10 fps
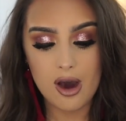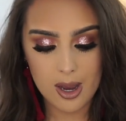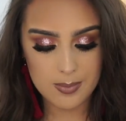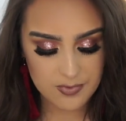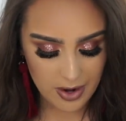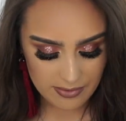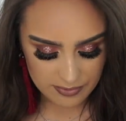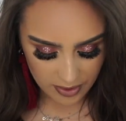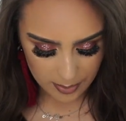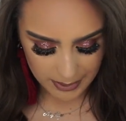I'm
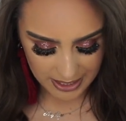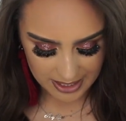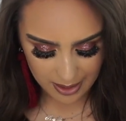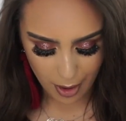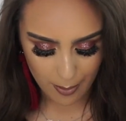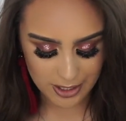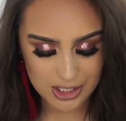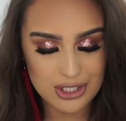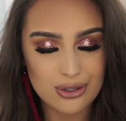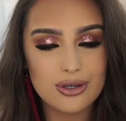very, very picky about my
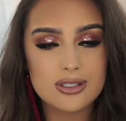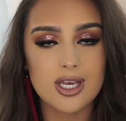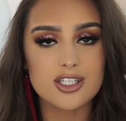shorts.